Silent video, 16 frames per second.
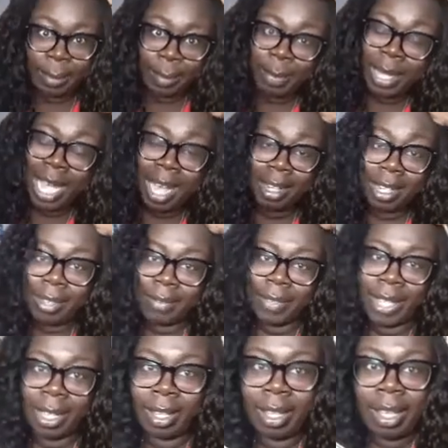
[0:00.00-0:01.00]
But I love
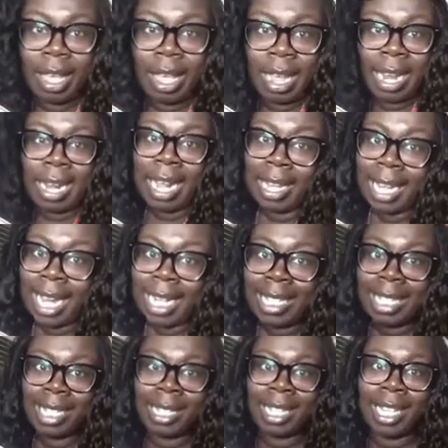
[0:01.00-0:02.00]
it. And I liked
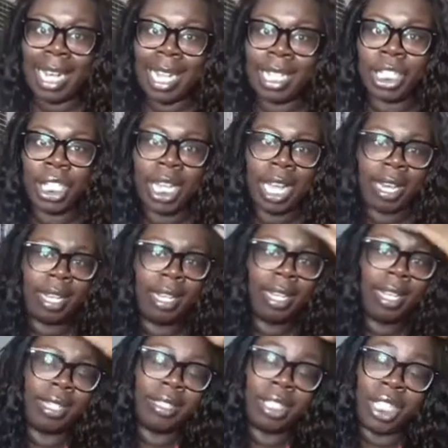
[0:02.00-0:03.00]
it the day she got it.
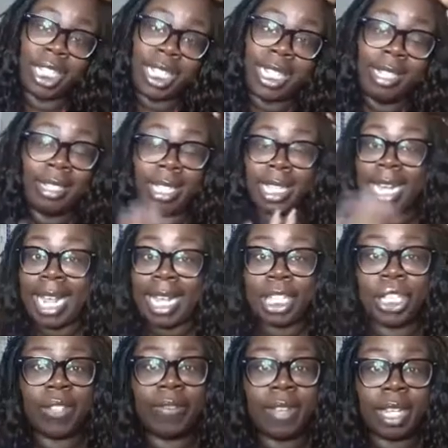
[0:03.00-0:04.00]
The day
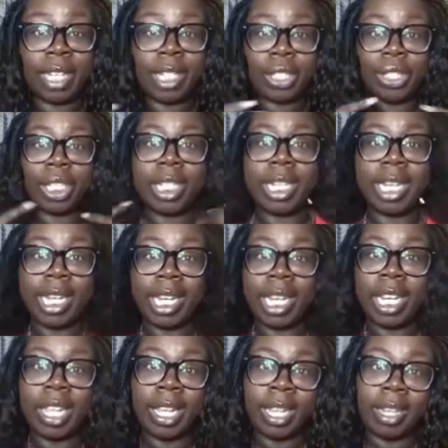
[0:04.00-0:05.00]
she finished, she did it
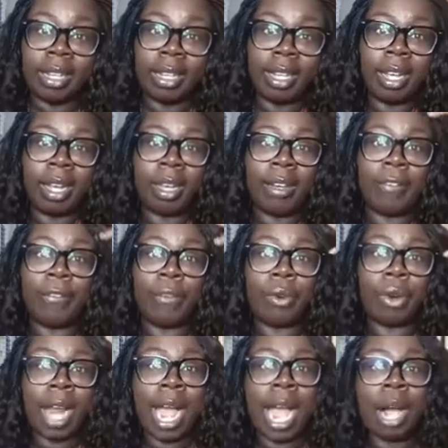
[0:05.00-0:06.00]
in
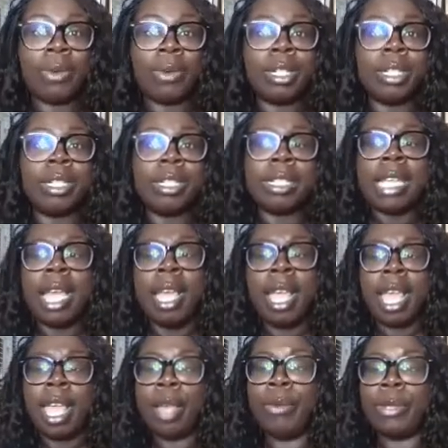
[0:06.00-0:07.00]
4 hours.
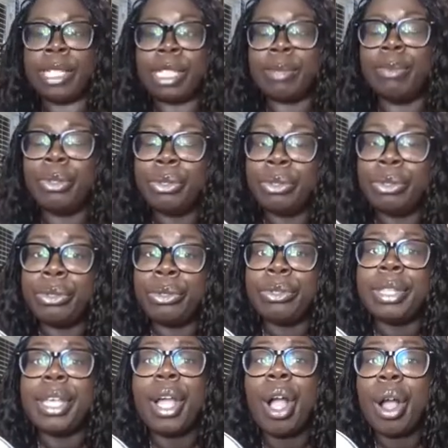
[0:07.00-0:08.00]
It was smooth,
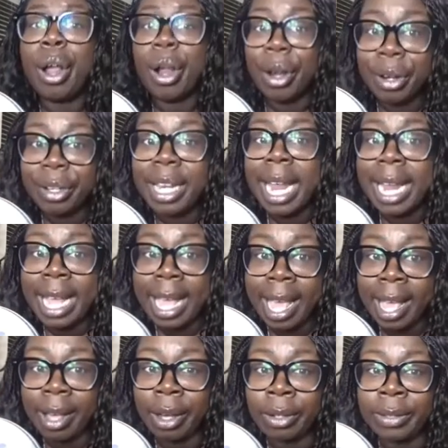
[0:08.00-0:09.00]
hurt like
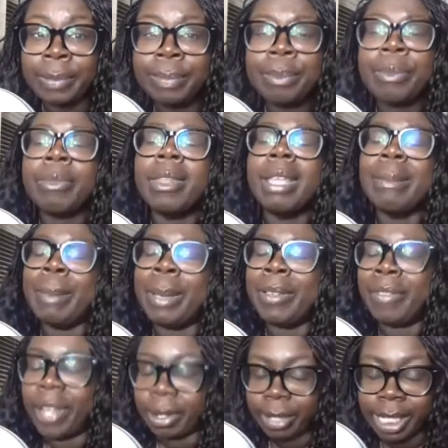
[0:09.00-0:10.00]
hell, but
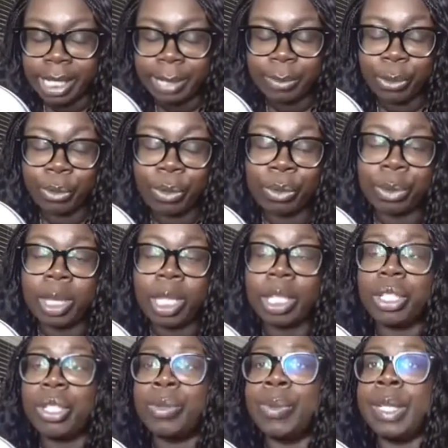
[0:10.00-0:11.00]
very smooth.
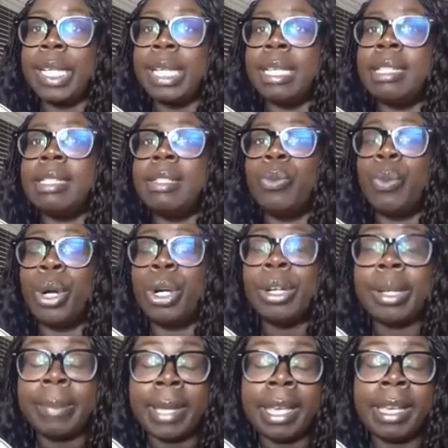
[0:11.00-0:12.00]
She was
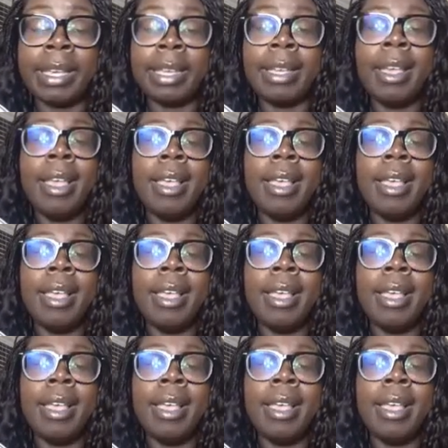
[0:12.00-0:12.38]
welcoming.